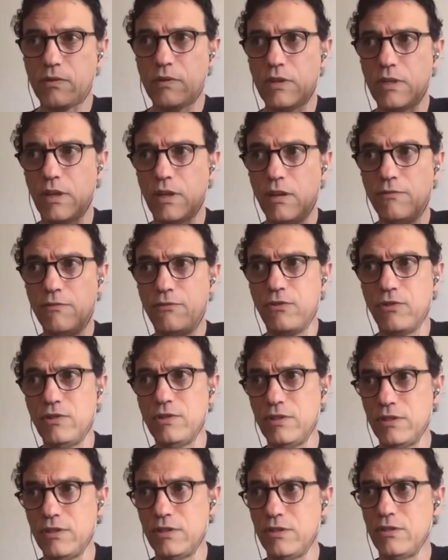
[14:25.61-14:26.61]
And for
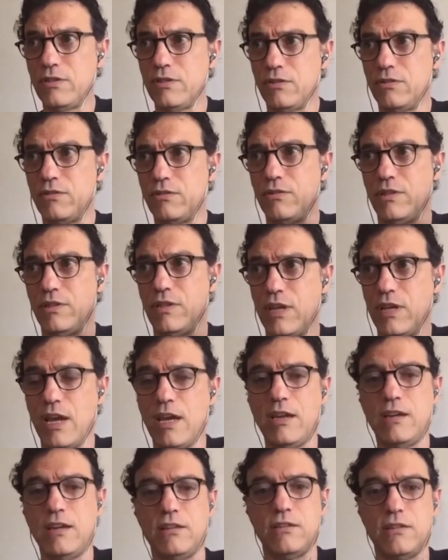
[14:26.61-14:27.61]

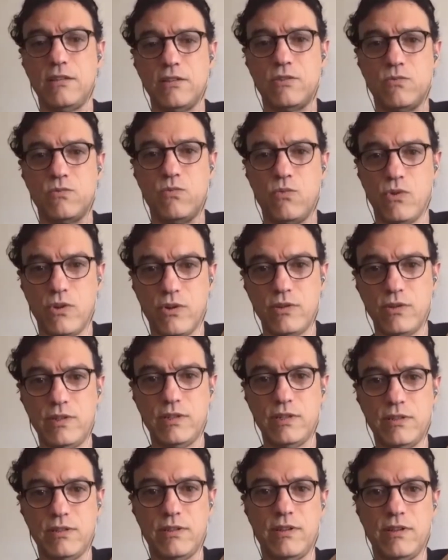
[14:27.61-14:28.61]
today in this
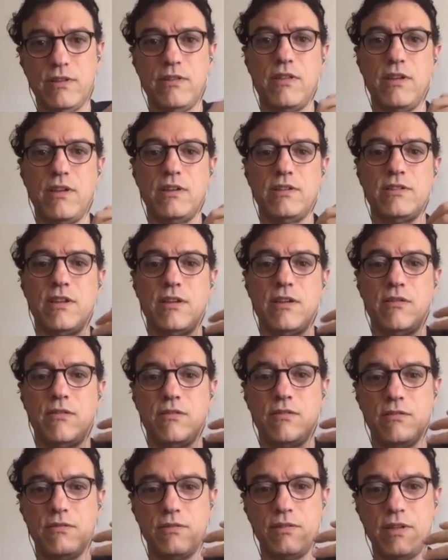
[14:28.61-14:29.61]
world and things that
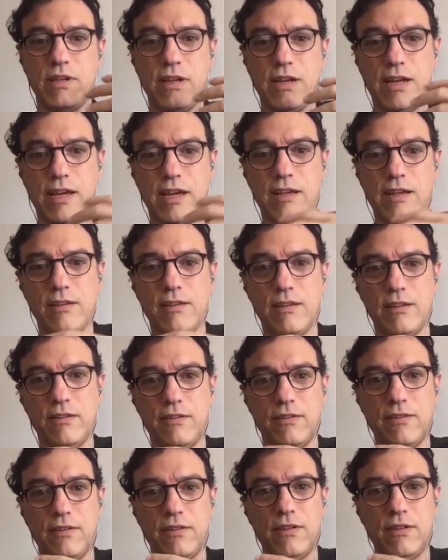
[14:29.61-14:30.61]
uh,
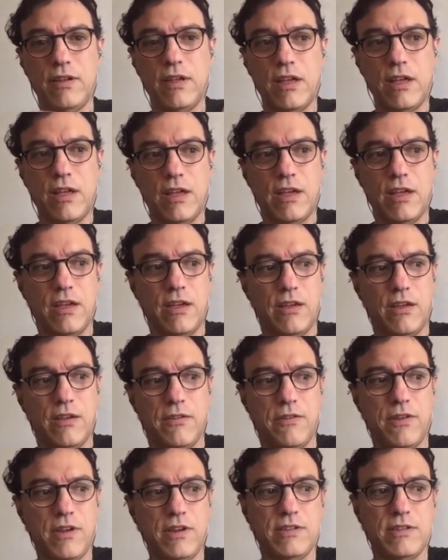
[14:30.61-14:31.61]
uh,
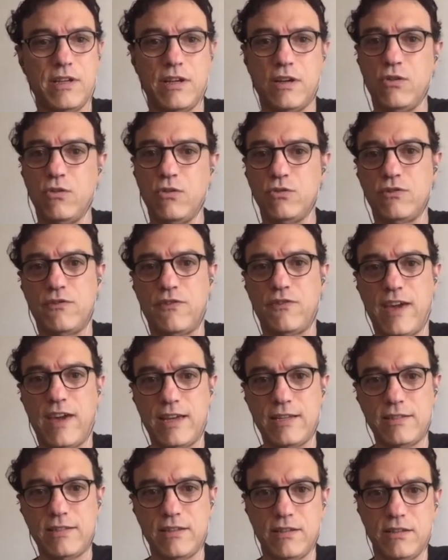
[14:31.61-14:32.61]
things that goes
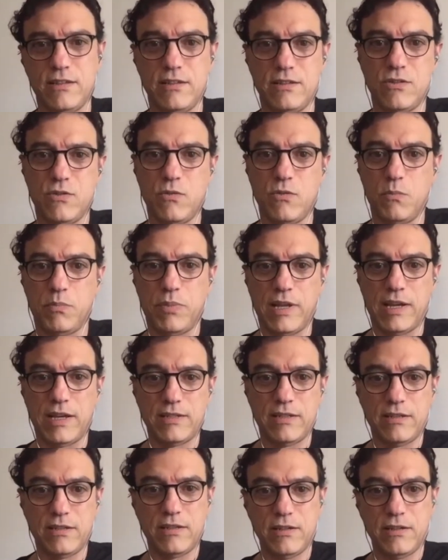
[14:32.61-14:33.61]
fast in this
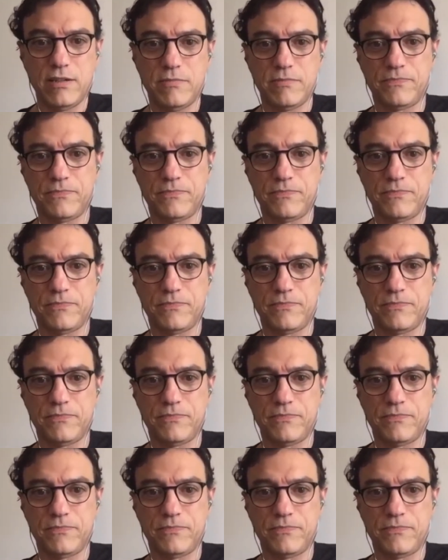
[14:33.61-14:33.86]
complexity,